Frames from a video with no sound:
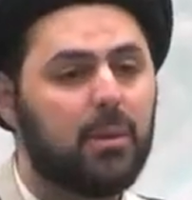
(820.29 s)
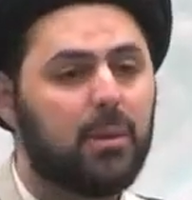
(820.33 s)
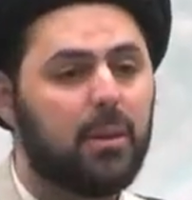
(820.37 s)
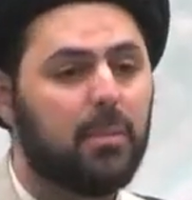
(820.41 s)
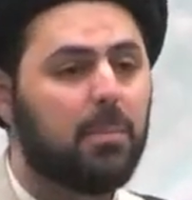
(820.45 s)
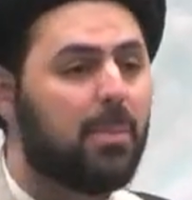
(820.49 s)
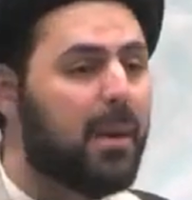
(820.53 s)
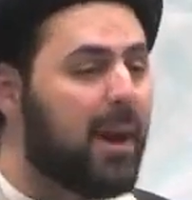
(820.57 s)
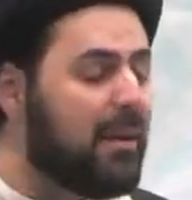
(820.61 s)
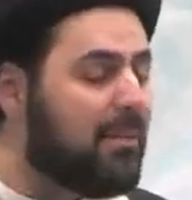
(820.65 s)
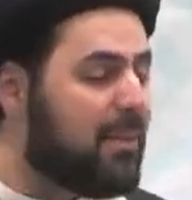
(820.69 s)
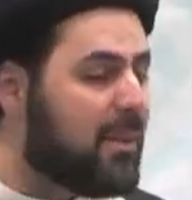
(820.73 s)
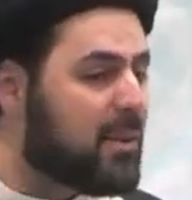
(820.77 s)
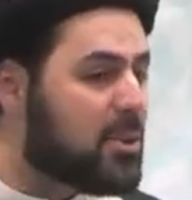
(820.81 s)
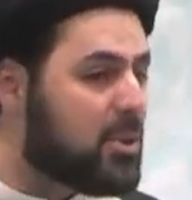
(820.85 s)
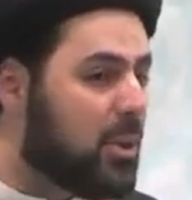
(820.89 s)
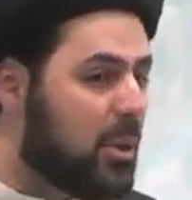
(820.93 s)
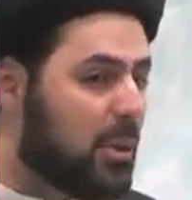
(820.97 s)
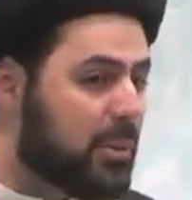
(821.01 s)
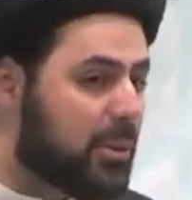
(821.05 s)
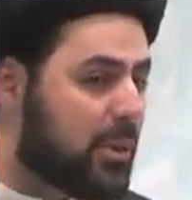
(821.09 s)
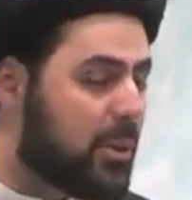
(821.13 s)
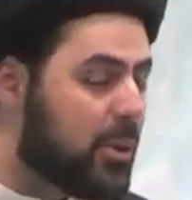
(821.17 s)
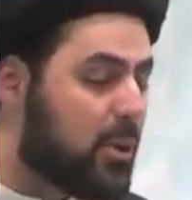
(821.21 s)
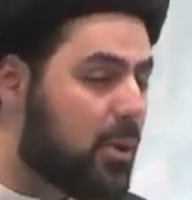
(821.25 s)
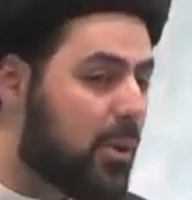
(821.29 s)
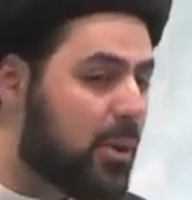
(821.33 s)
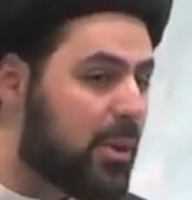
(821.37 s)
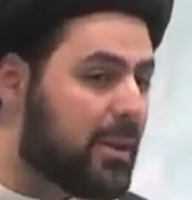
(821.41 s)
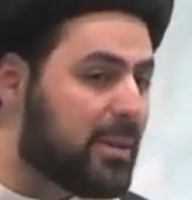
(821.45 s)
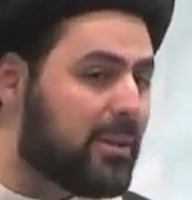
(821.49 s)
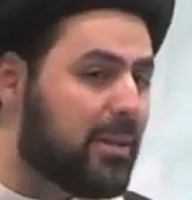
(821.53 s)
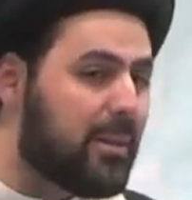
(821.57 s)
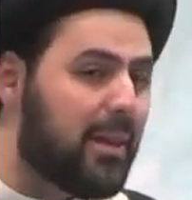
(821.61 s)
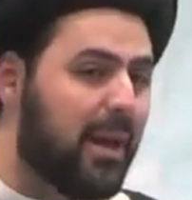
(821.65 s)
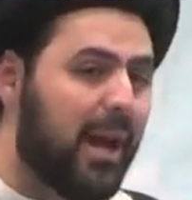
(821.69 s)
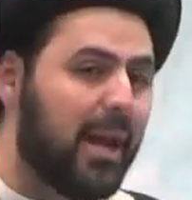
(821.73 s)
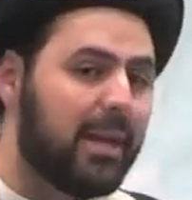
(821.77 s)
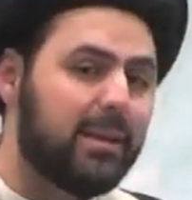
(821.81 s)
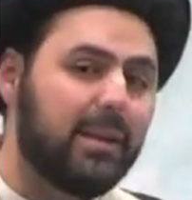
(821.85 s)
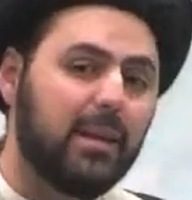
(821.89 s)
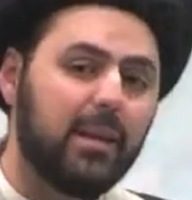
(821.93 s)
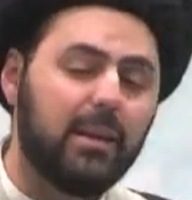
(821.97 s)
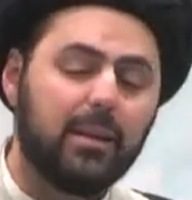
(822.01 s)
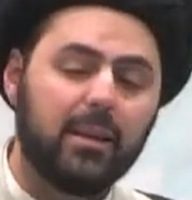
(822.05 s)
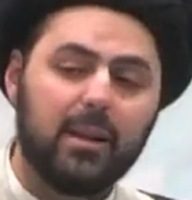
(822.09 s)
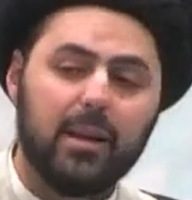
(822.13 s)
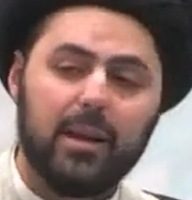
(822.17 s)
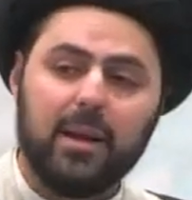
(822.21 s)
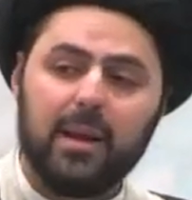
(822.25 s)
The Prophet told her, according to the
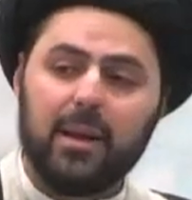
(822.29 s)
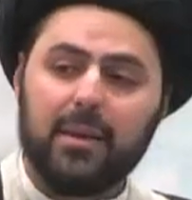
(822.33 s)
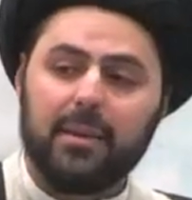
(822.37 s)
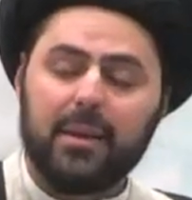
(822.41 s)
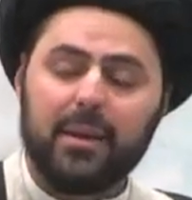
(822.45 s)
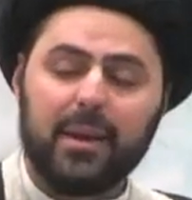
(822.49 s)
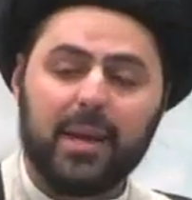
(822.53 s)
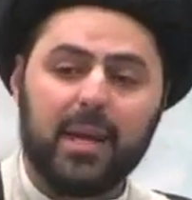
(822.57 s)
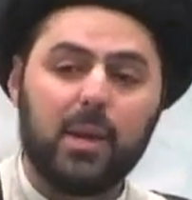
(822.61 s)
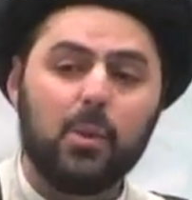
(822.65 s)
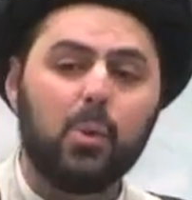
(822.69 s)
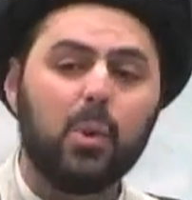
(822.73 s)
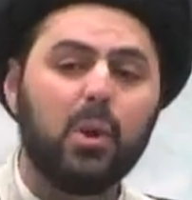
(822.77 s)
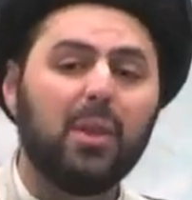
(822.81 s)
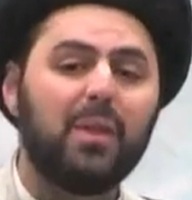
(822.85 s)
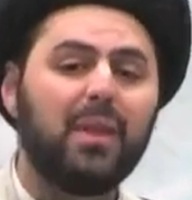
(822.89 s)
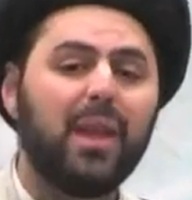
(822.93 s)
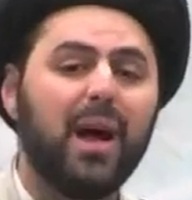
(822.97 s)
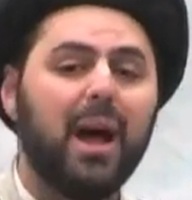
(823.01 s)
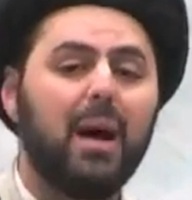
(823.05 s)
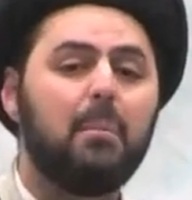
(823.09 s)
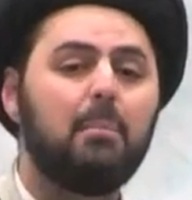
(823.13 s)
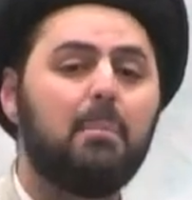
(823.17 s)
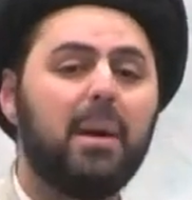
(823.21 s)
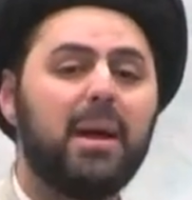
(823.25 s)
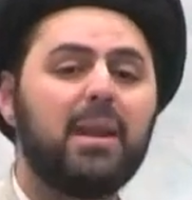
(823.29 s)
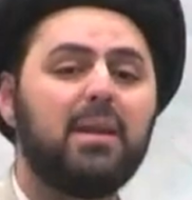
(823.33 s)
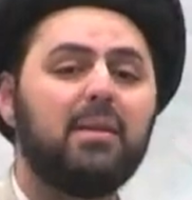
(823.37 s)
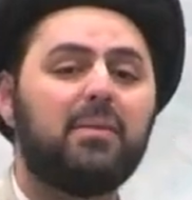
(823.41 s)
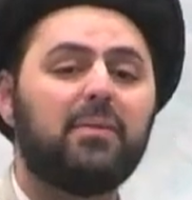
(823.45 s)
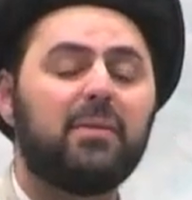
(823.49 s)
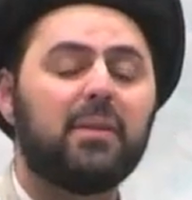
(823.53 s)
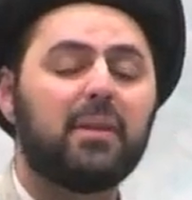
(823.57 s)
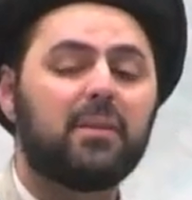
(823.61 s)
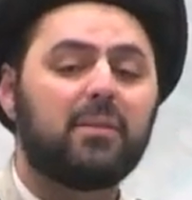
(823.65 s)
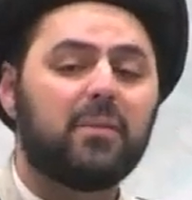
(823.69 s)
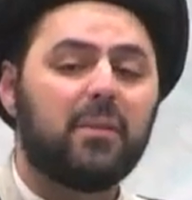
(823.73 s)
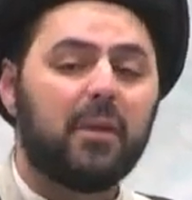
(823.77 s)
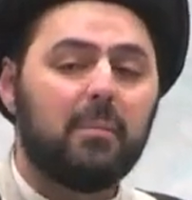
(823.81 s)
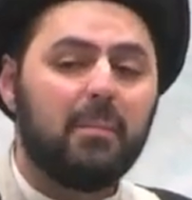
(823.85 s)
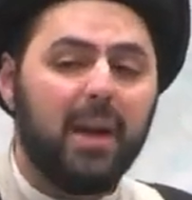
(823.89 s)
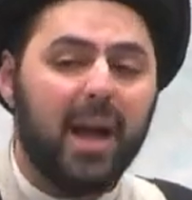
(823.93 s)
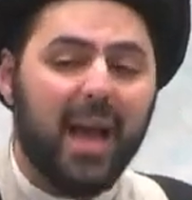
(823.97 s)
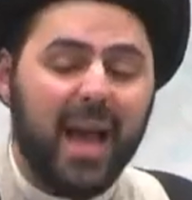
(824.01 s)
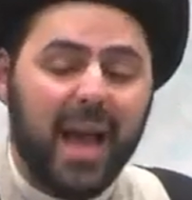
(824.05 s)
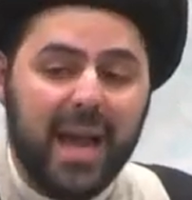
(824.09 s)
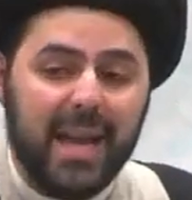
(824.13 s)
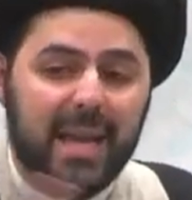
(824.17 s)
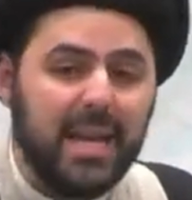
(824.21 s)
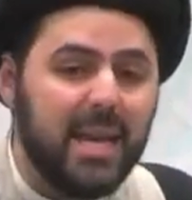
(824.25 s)
hadith, that he will not benefit from
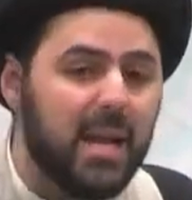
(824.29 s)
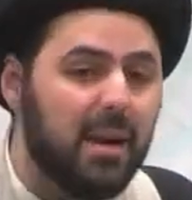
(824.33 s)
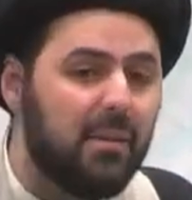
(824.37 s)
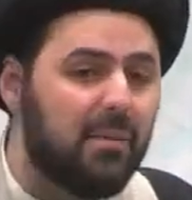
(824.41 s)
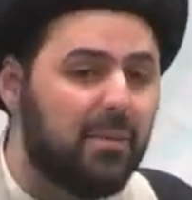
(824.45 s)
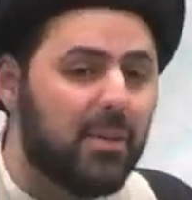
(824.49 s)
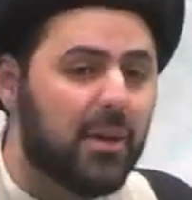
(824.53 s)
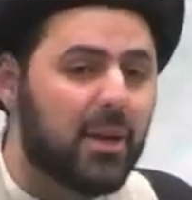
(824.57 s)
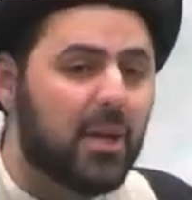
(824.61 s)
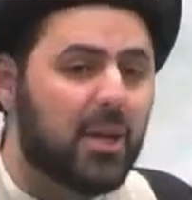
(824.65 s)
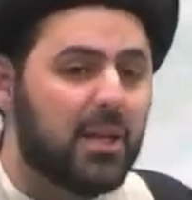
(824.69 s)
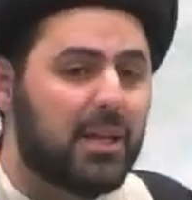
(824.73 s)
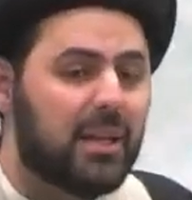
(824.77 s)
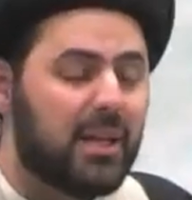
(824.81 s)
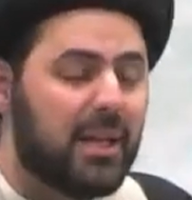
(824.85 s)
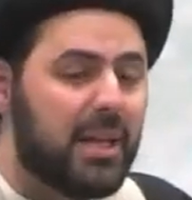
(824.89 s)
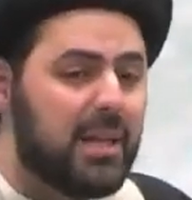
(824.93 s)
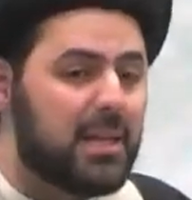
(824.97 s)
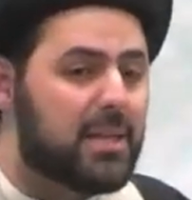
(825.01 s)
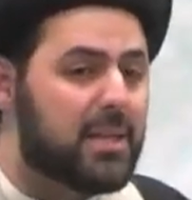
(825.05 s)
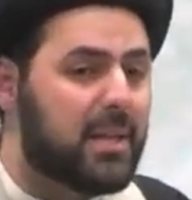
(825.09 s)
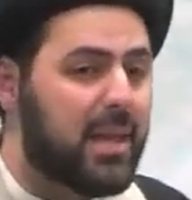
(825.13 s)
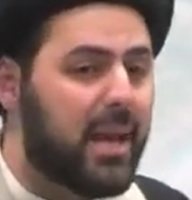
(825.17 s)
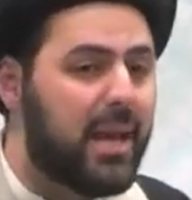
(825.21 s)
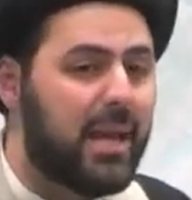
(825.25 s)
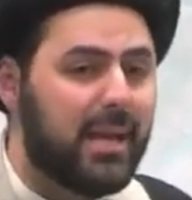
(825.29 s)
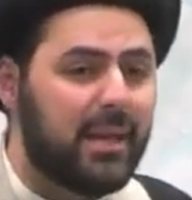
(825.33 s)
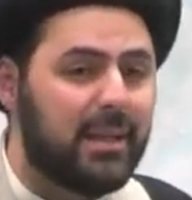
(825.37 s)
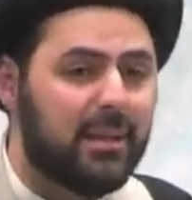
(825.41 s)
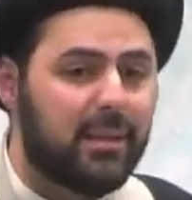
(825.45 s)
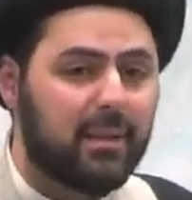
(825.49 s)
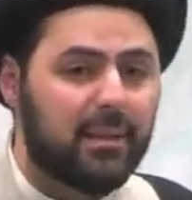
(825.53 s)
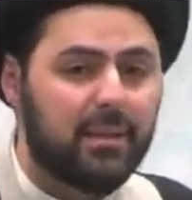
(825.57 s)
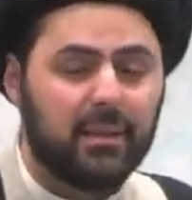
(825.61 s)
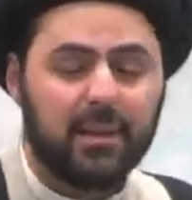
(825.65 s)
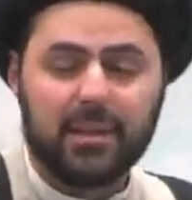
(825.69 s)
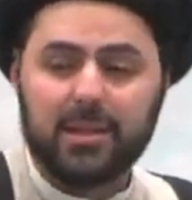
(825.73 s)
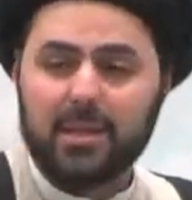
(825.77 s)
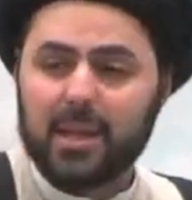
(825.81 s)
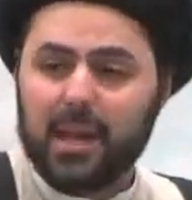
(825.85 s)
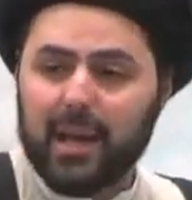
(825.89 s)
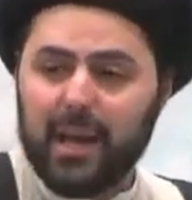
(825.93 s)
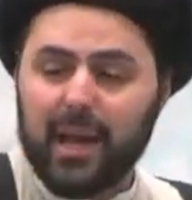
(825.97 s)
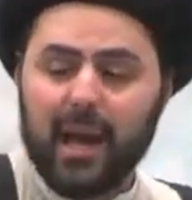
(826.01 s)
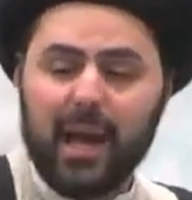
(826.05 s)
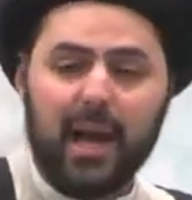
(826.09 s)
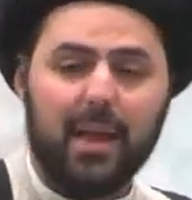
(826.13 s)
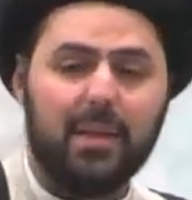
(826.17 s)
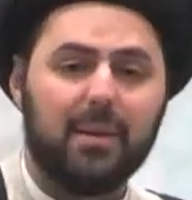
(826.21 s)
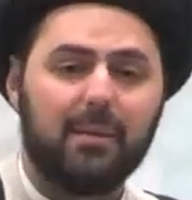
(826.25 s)
any of the good deeds that he did, the
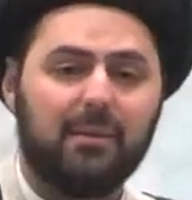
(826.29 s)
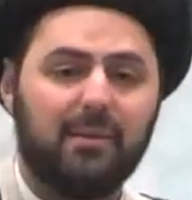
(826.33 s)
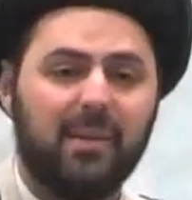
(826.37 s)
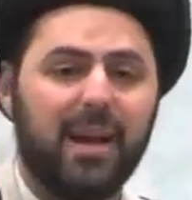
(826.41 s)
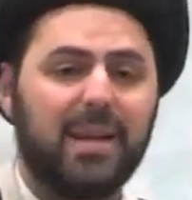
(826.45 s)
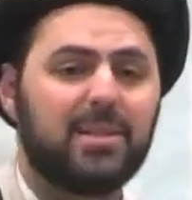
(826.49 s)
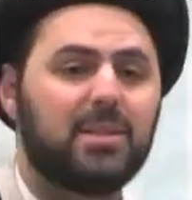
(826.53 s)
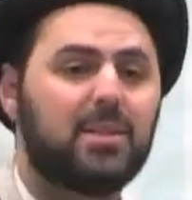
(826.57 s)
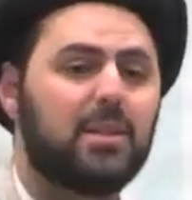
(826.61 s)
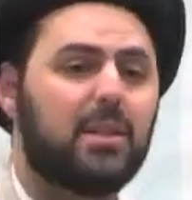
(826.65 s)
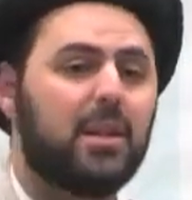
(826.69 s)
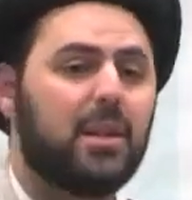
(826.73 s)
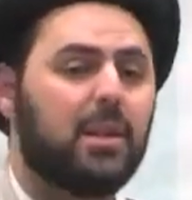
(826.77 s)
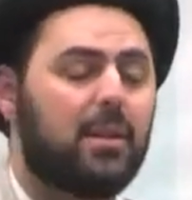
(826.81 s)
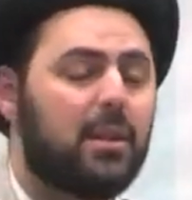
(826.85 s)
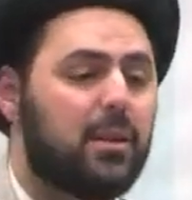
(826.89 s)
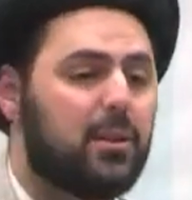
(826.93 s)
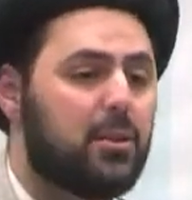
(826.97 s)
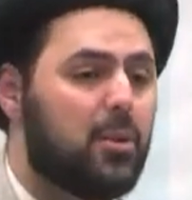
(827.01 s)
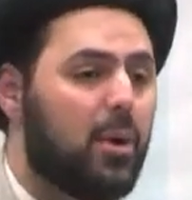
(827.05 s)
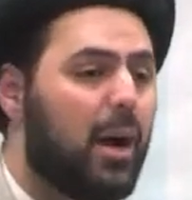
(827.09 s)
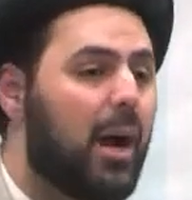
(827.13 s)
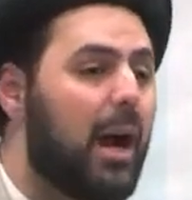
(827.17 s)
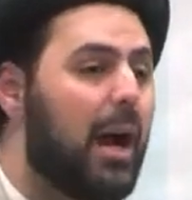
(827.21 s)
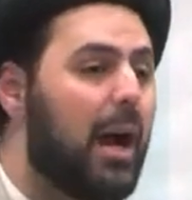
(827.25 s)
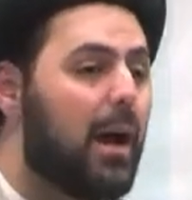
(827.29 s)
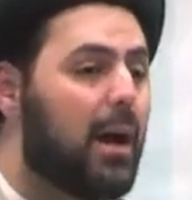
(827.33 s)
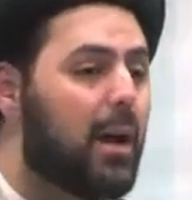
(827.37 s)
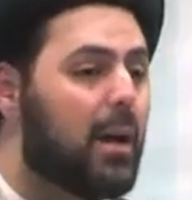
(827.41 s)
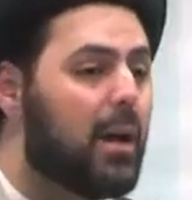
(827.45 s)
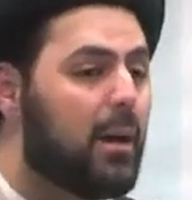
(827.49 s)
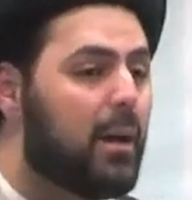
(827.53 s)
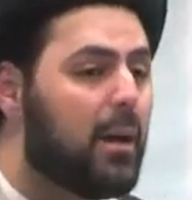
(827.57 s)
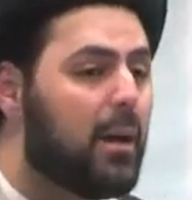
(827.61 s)
salah, the fasting, the dua,